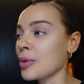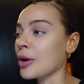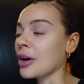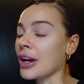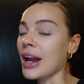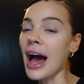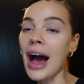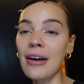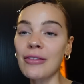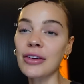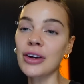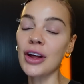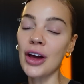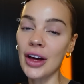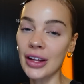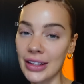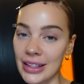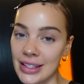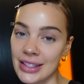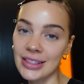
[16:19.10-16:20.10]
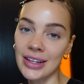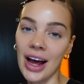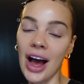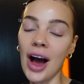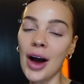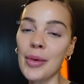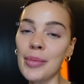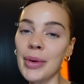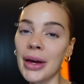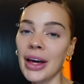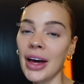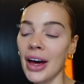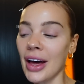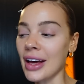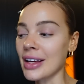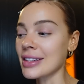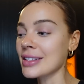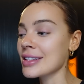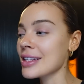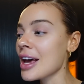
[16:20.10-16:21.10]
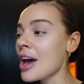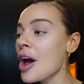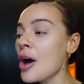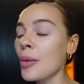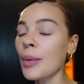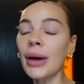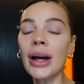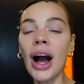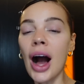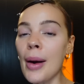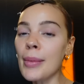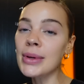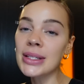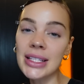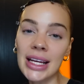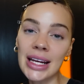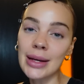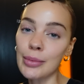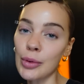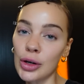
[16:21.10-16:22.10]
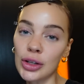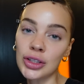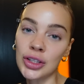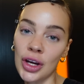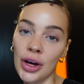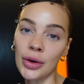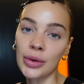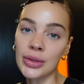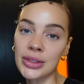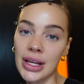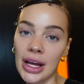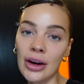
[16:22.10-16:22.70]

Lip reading: we're going to have an early start because we can't miss any more shows.